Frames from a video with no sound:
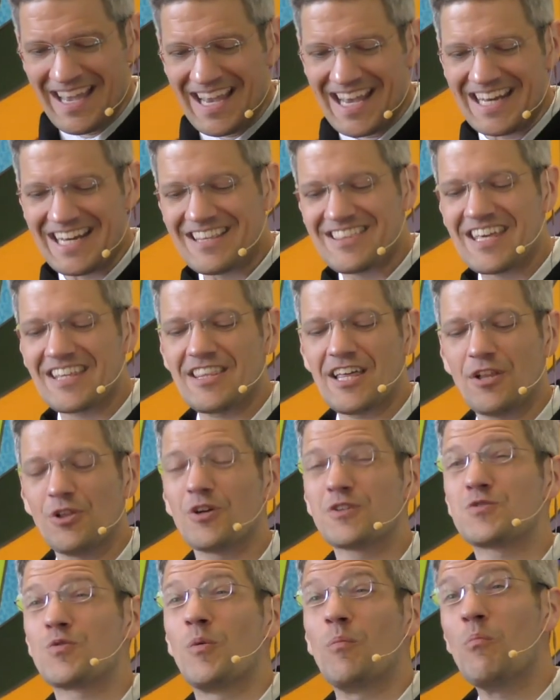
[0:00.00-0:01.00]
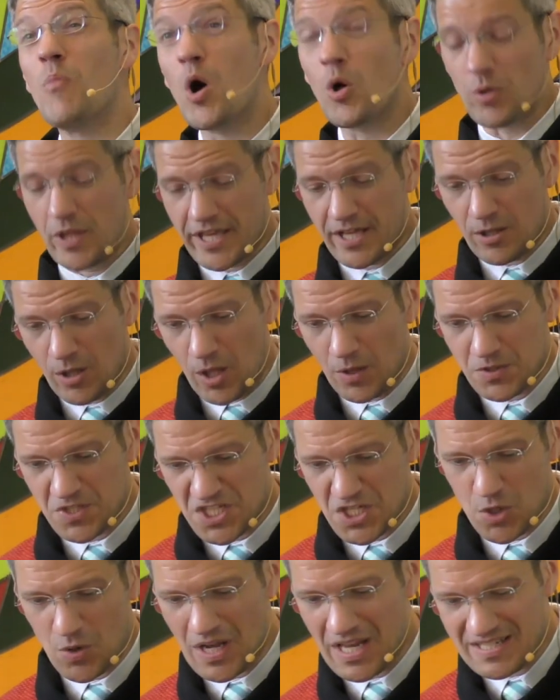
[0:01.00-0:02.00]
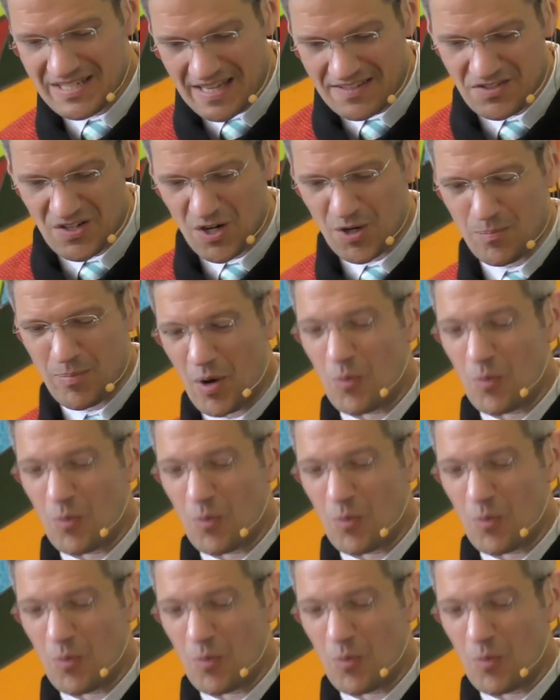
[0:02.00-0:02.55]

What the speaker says: anything that looks remotely close to a desert,